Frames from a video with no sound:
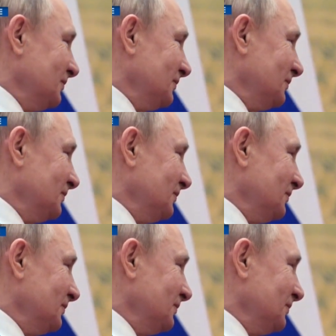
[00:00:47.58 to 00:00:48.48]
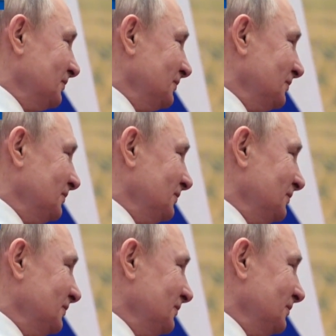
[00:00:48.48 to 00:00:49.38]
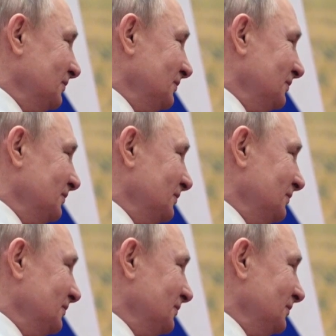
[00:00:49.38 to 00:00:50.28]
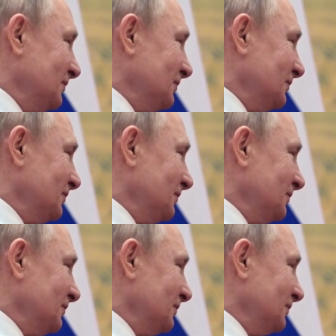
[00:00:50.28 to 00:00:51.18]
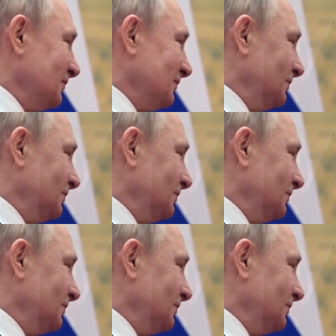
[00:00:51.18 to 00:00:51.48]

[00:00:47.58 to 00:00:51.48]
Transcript: (not speaking)